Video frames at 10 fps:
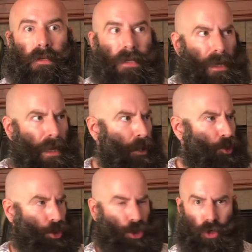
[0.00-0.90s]
Did he
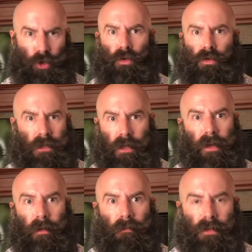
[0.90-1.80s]
choose
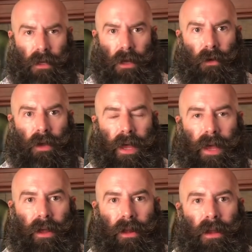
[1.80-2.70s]
them to go to
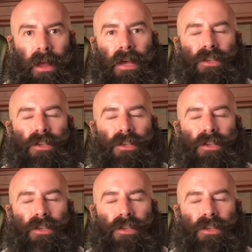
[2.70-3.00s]
hell?